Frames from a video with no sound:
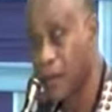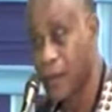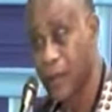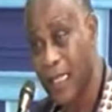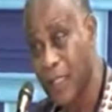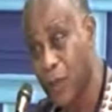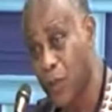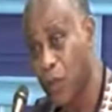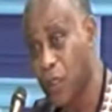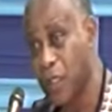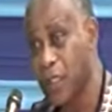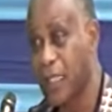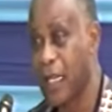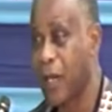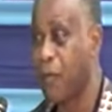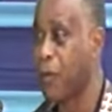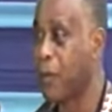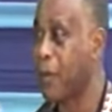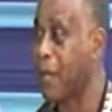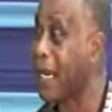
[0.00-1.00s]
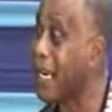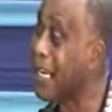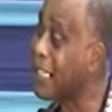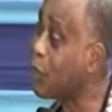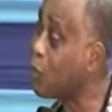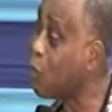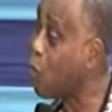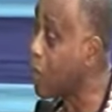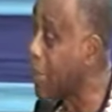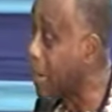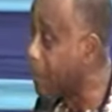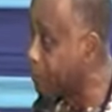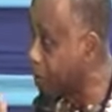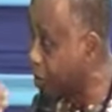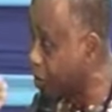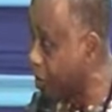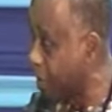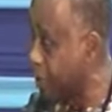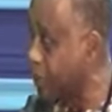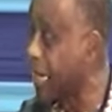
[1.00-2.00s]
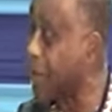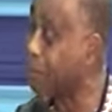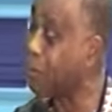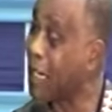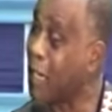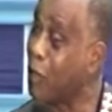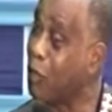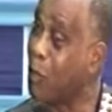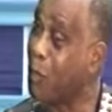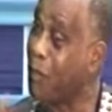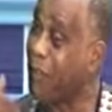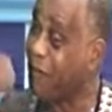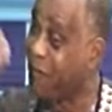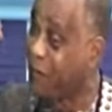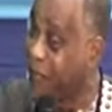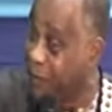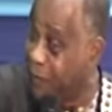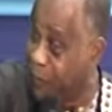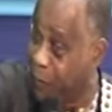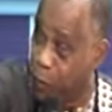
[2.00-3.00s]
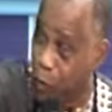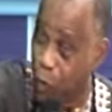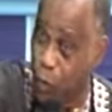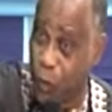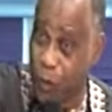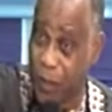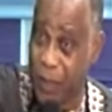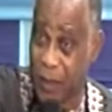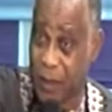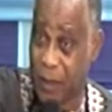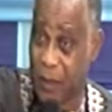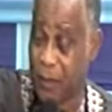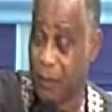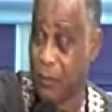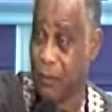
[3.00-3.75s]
That's what he shared with me. And that's what I'm trying, I'm trying to be faithful to it.